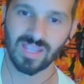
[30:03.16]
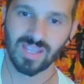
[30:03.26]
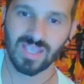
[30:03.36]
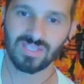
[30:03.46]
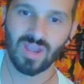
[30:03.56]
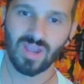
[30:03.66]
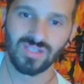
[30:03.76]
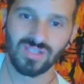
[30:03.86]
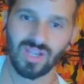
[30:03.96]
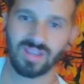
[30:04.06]
guess you got to
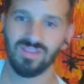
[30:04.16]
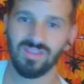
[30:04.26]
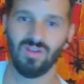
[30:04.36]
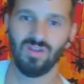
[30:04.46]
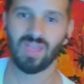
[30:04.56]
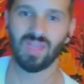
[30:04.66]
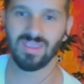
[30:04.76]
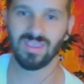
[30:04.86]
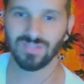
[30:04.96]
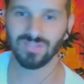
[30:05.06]
check, all the
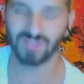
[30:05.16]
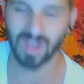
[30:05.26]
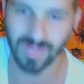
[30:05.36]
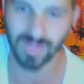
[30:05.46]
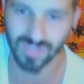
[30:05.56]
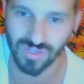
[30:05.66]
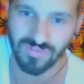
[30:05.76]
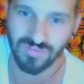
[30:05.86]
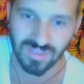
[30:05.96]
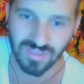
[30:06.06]
angles. You got to make sure
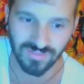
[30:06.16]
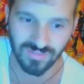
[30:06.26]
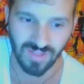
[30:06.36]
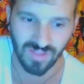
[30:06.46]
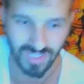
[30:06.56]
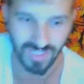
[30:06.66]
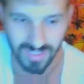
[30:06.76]
everything's flush.